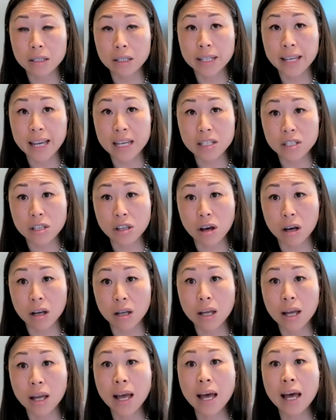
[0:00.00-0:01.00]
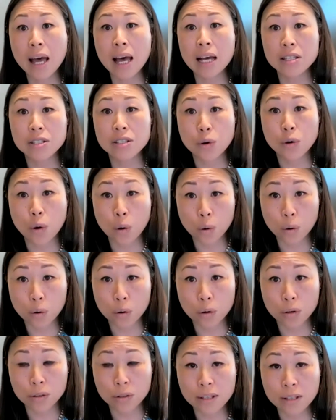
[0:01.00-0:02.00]
case law as a
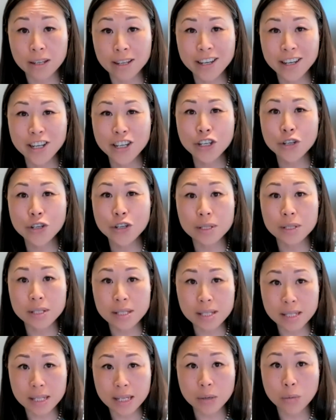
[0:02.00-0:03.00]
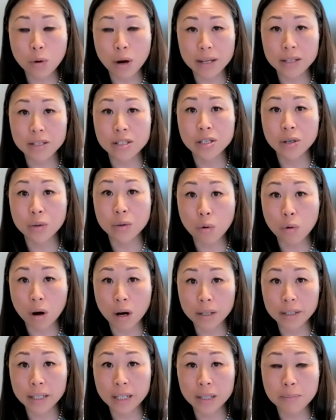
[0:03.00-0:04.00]
whole, you can see why it's so
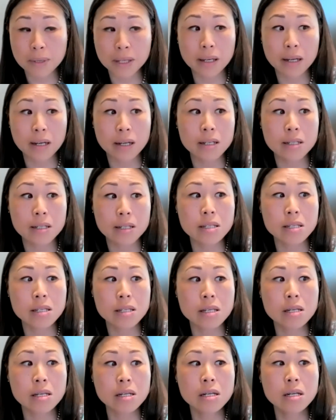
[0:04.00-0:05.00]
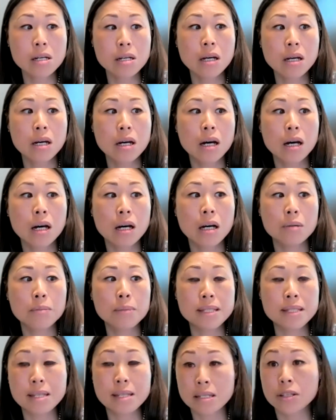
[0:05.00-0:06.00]
wonky, because
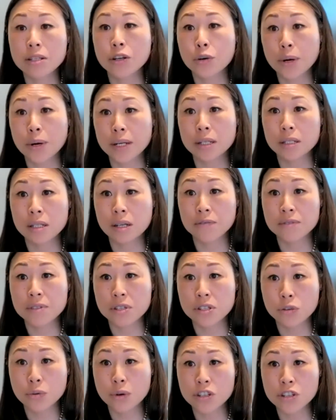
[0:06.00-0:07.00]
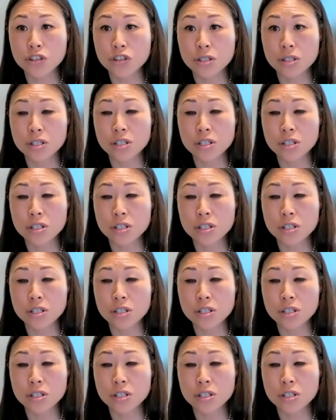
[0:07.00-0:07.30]
it doesn't create enough discretion.